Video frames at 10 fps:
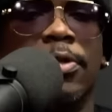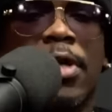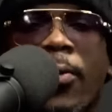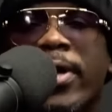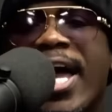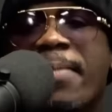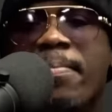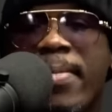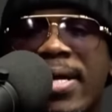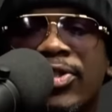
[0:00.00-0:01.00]
what I
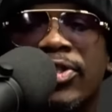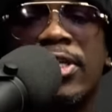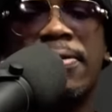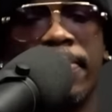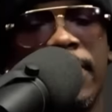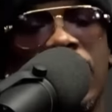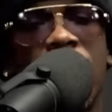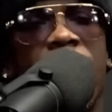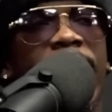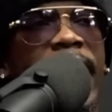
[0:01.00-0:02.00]
messed up.
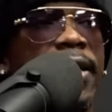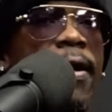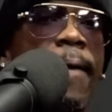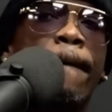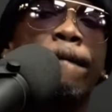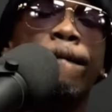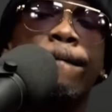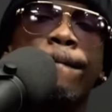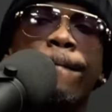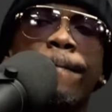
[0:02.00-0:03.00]
And um,
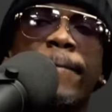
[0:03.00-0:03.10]
but